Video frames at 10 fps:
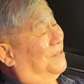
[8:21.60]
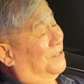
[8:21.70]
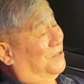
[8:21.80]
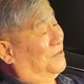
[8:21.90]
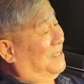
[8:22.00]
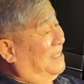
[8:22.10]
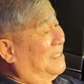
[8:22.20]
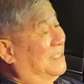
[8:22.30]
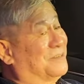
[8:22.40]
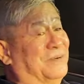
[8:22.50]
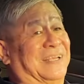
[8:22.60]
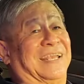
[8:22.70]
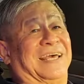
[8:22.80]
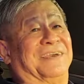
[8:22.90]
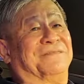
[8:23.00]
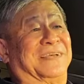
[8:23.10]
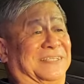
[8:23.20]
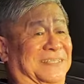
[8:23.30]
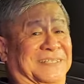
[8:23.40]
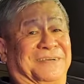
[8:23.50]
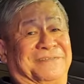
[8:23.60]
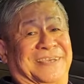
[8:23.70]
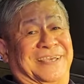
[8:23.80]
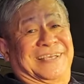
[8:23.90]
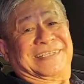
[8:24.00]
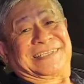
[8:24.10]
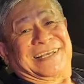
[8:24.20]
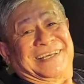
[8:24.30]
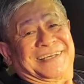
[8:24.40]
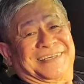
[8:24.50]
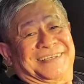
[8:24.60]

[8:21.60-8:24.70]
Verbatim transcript: So this is what life as a tauke is like.